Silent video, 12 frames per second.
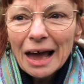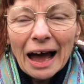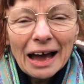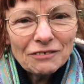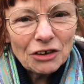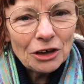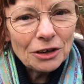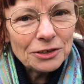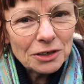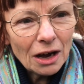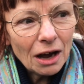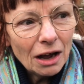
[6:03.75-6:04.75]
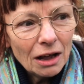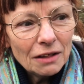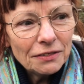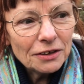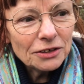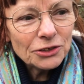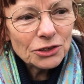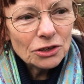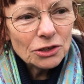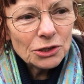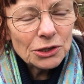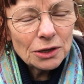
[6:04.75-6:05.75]
I've heard that
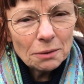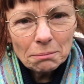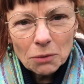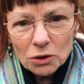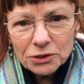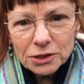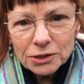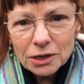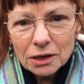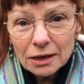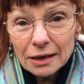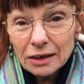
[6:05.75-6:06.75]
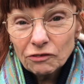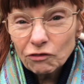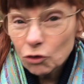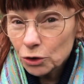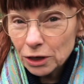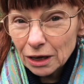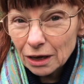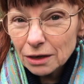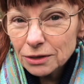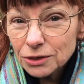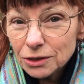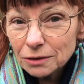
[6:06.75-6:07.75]
some mosses can live for
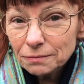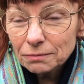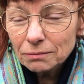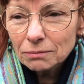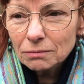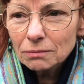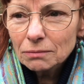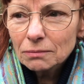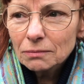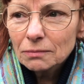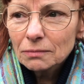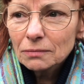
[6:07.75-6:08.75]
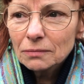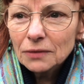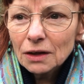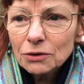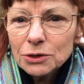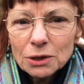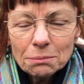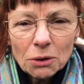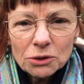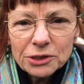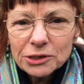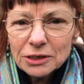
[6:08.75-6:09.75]
years. There are some
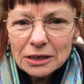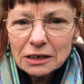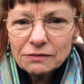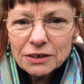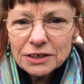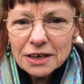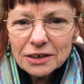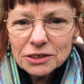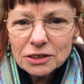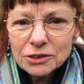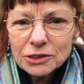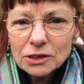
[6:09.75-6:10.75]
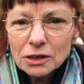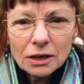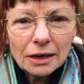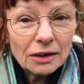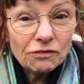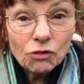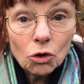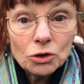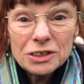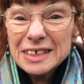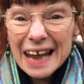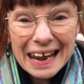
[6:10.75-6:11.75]
mosses that live in deserts that can live for
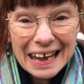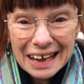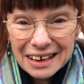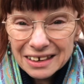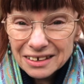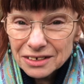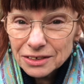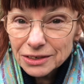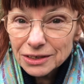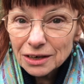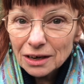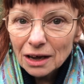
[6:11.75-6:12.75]
decades.